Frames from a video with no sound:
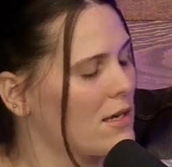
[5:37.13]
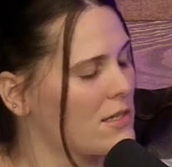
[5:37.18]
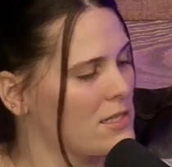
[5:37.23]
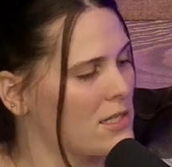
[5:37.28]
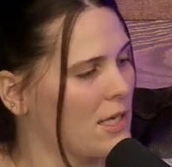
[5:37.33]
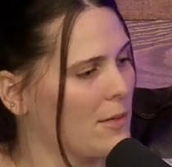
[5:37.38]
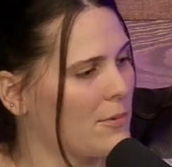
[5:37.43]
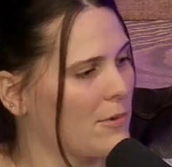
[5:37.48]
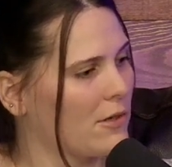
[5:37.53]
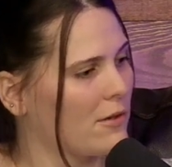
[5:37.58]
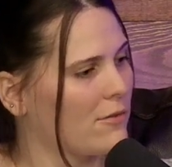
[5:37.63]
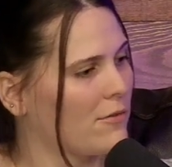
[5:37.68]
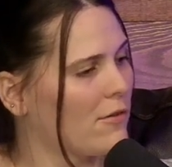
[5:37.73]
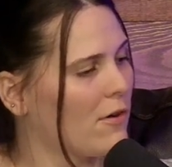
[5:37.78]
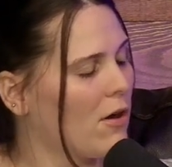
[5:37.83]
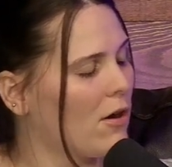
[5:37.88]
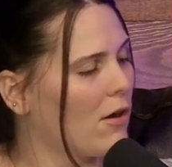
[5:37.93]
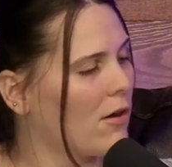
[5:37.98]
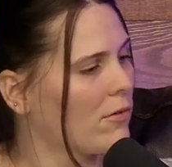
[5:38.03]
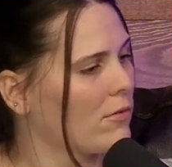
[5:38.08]
slip and a
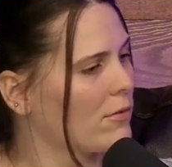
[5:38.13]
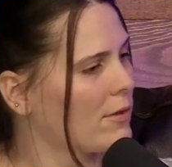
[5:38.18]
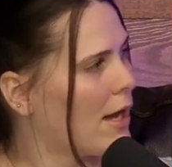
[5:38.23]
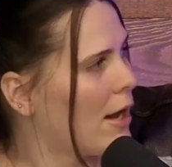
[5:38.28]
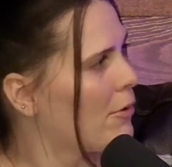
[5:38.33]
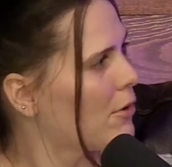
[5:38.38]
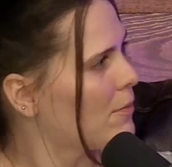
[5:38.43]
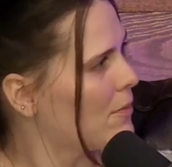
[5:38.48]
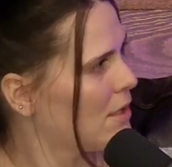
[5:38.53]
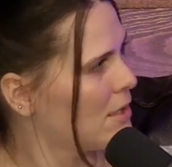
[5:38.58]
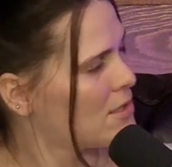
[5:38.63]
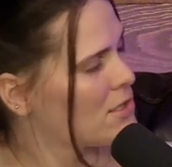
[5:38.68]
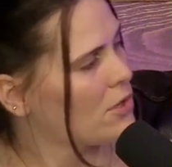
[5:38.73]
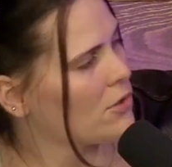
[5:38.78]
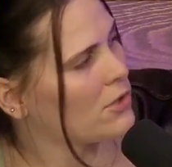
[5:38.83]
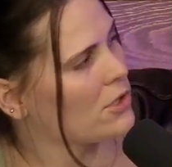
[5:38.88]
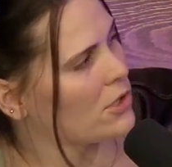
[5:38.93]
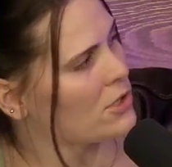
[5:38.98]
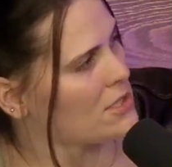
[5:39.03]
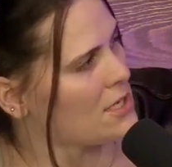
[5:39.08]
fall, that would be,
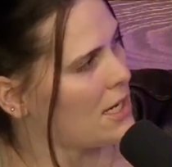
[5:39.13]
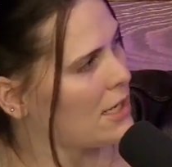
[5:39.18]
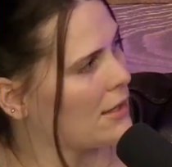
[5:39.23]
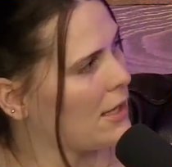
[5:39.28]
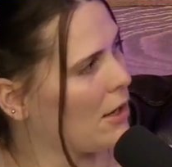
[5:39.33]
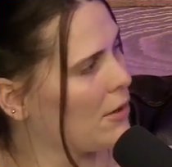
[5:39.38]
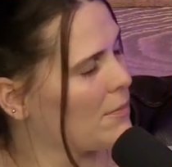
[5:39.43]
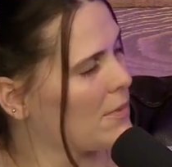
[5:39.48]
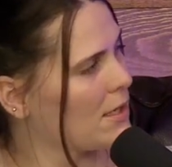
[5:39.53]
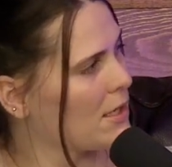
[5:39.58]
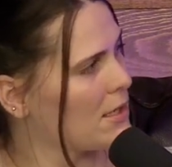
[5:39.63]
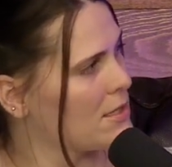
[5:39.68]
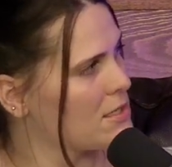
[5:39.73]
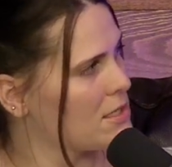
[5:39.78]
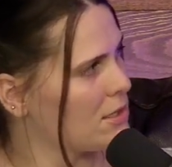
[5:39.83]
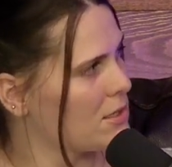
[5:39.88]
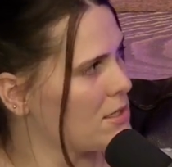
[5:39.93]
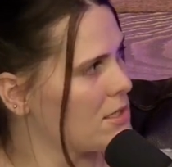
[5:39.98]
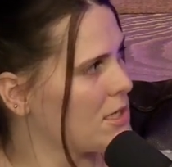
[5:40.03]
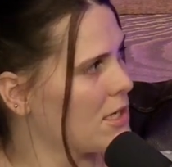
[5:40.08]
so you're saying that would be
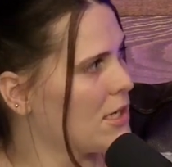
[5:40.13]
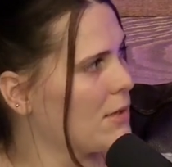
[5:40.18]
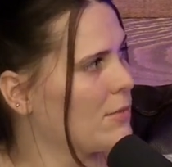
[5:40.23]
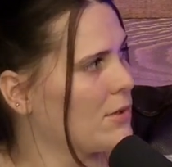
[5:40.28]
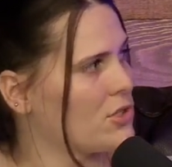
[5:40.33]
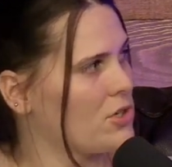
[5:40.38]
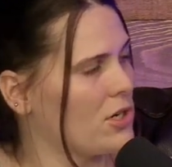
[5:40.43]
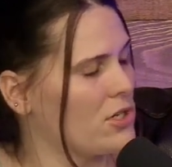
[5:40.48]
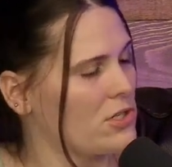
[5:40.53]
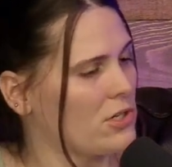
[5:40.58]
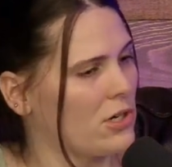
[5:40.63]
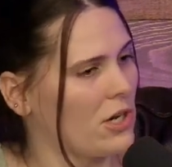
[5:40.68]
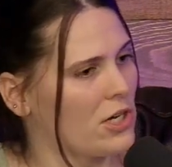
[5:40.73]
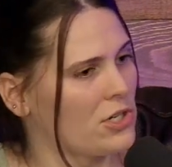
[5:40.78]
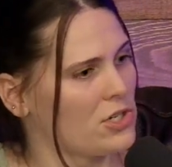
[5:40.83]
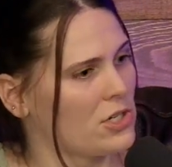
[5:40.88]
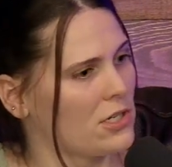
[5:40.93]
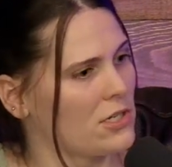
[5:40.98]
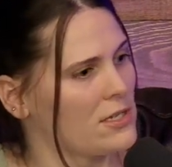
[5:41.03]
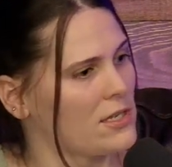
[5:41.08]
considered sin, but
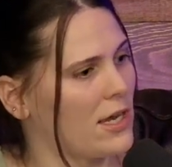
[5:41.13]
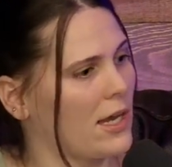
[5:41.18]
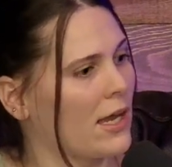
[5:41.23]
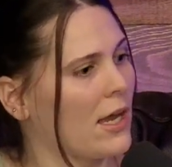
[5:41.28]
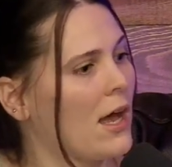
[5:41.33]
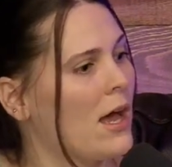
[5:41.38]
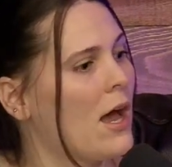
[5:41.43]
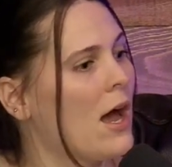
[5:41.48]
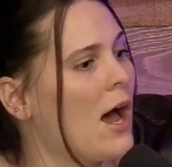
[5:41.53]
transgression is like,